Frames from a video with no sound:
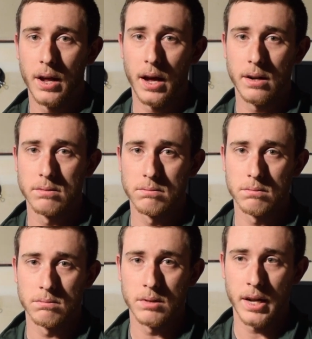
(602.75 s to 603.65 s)
not
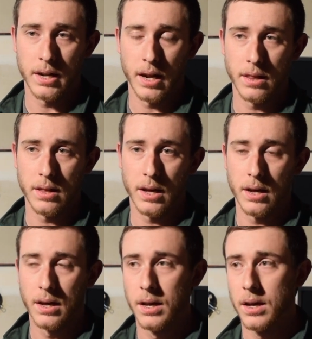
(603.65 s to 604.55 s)
getting
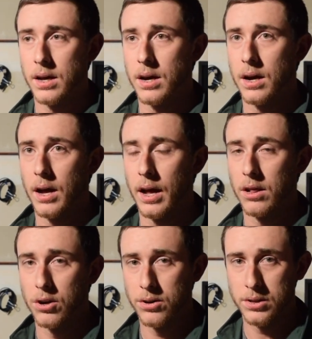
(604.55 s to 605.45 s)
anything. I
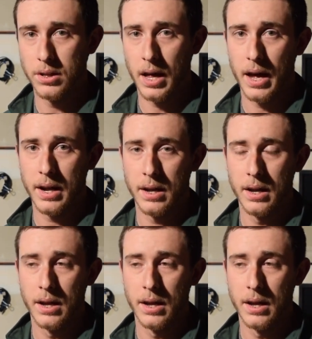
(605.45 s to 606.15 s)
learned a lot,